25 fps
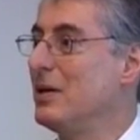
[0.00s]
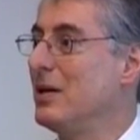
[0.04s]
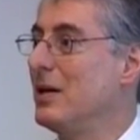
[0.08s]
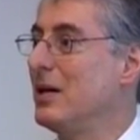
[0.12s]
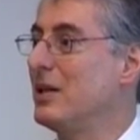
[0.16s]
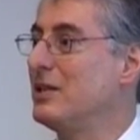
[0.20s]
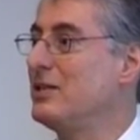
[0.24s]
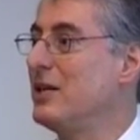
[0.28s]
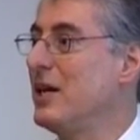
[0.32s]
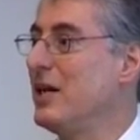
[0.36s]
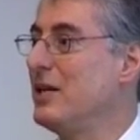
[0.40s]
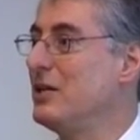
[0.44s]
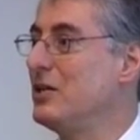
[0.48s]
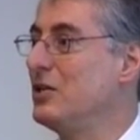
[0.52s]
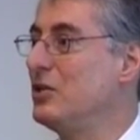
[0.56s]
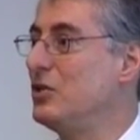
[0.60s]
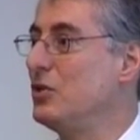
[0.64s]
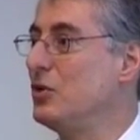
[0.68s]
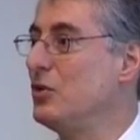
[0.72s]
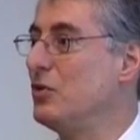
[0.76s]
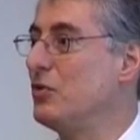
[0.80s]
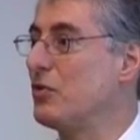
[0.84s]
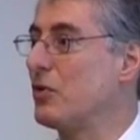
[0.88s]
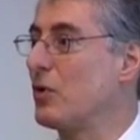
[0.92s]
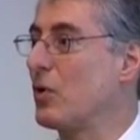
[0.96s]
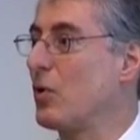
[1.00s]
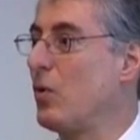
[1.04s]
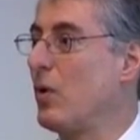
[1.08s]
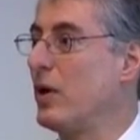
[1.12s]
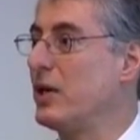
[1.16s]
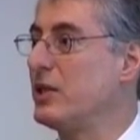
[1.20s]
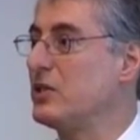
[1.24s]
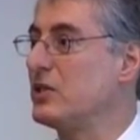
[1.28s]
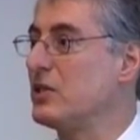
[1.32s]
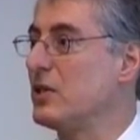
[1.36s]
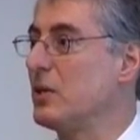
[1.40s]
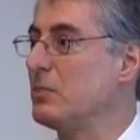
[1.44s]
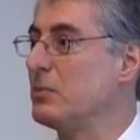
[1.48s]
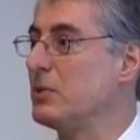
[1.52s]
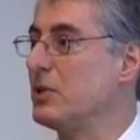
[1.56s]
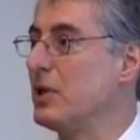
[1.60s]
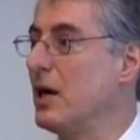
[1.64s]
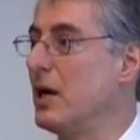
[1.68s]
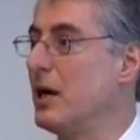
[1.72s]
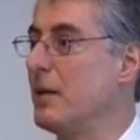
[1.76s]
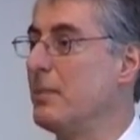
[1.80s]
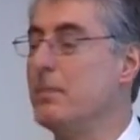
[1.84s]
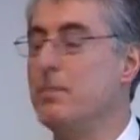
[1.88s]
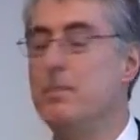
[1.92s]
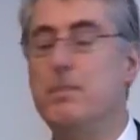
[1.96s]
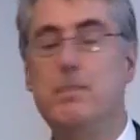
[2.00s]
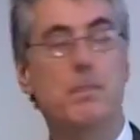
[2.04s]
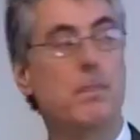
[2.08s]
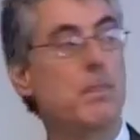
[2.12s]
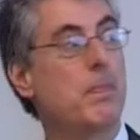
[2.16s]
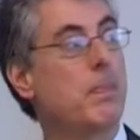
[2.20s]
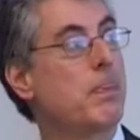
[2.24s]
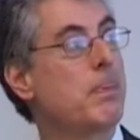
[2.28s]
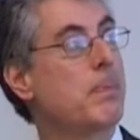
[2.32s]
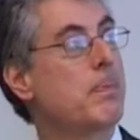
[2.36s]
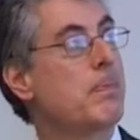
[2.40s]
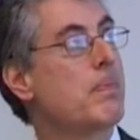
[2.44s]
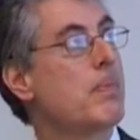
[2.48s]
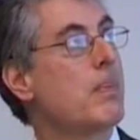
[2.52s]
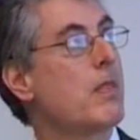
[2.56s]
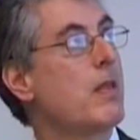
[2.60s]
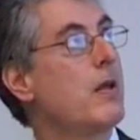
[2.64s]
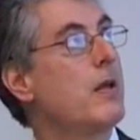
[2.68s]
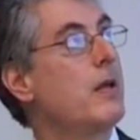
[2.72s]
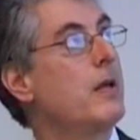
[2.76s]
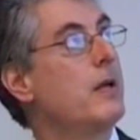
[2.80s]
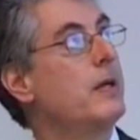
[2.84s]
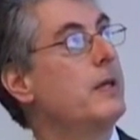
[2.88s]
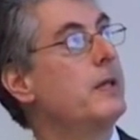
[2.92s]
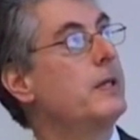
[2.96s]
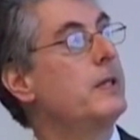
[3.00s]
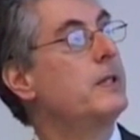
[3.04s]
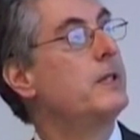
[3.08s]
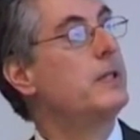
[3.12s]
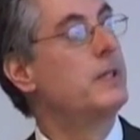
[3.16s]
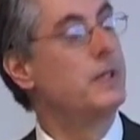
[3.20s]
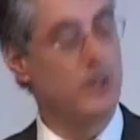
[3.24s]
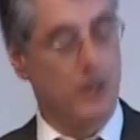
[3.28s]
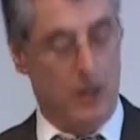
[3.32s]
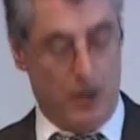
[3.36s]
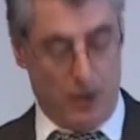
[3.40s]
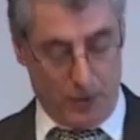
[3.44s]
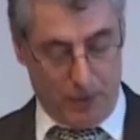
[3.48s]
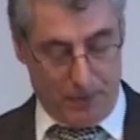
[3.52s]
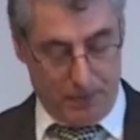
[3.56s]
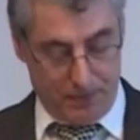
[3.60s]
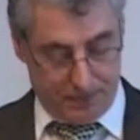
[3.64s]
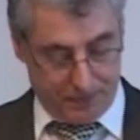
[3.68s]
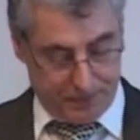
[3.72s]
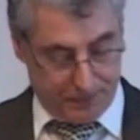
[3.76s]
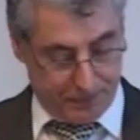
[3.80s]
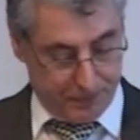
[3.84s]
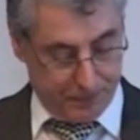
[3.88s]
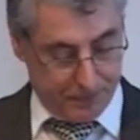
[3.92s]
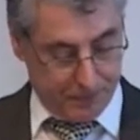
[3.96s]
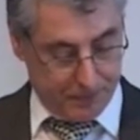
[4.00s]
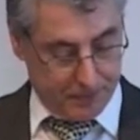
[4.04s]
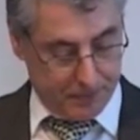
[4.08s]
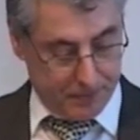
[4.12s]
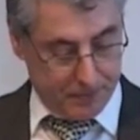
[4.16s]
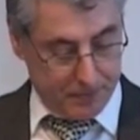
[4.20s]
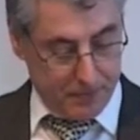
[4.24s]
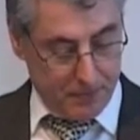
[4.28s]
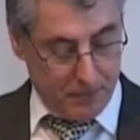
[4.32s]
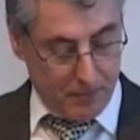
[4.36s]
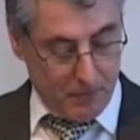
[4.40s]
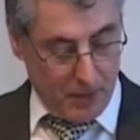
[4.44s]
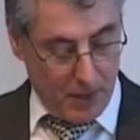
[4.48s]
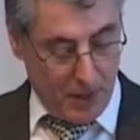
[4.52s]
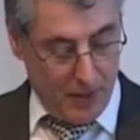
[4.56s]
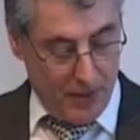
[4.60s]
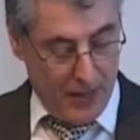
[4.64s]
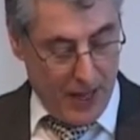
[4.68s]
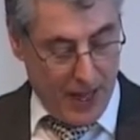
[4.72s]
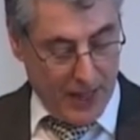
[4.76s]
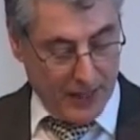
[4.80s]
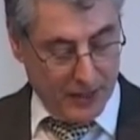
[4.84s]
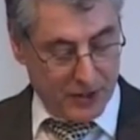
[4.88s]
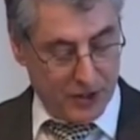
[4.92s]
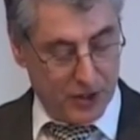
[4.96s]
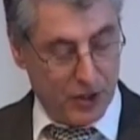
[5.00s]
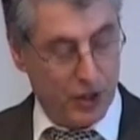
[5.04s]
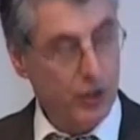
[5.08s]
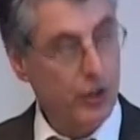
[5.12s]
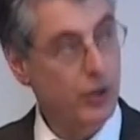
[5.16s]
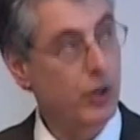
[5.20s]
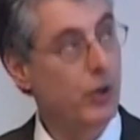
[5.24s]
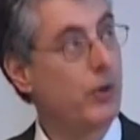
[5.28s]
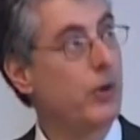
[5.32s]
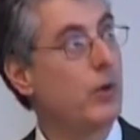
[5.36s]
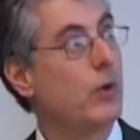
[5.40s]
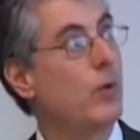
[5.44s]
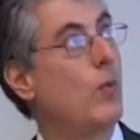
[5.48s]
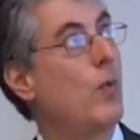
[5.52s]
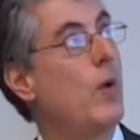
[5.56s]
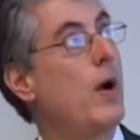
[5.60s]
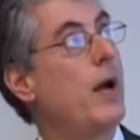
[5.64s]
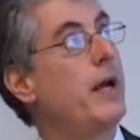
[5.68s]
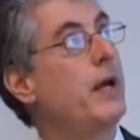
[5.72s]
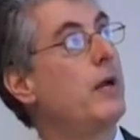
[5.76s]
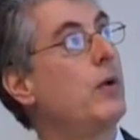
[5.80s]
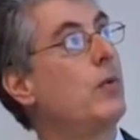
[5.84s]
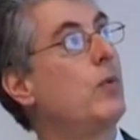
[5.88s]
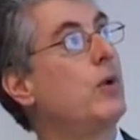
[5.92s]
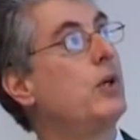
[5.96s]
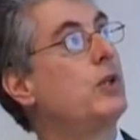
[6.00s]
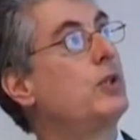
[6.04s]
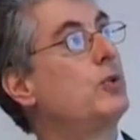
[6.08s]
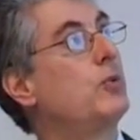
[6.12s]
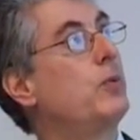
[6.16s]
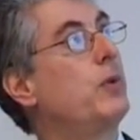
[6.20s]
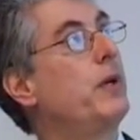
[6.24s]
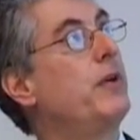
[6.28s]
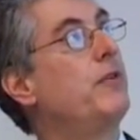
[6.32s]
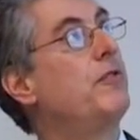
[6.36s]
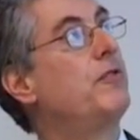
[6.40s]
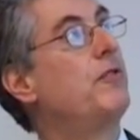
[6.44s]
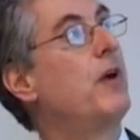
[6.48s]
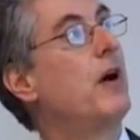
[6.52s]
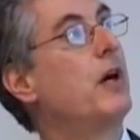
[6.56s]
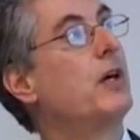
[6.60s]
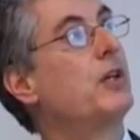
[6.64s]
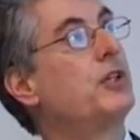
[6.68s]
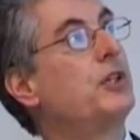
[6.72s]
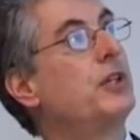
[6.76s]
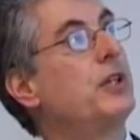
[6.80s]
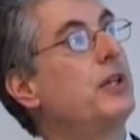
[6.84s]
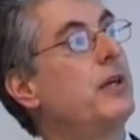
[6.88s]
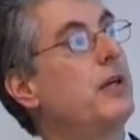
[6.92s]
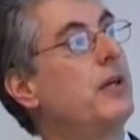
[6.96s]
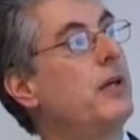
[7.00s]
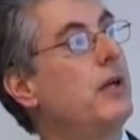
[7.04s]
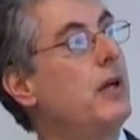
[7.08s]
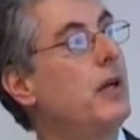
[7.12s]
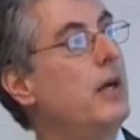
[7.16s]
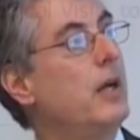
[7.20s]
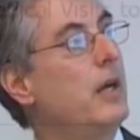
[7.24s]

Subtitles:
attended to for quite some time. So that's the current way in which we function.